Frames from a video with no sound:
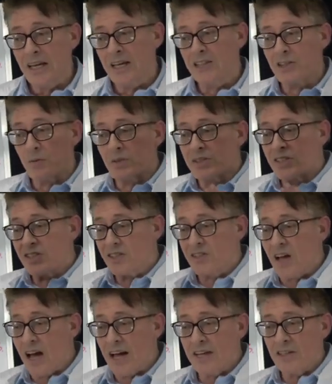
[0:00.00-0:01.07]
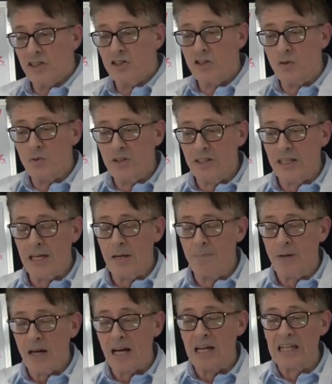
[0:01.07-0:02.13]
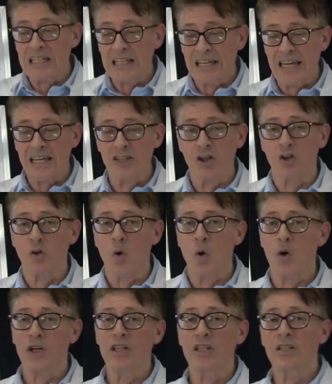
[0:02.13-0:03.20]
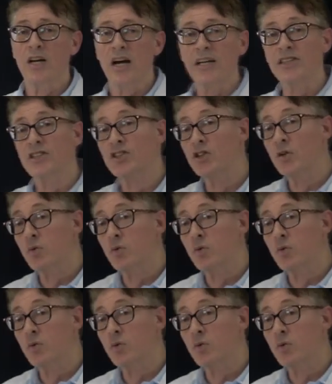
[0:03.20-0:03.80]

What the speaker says: is it was designed to keep a lid on organized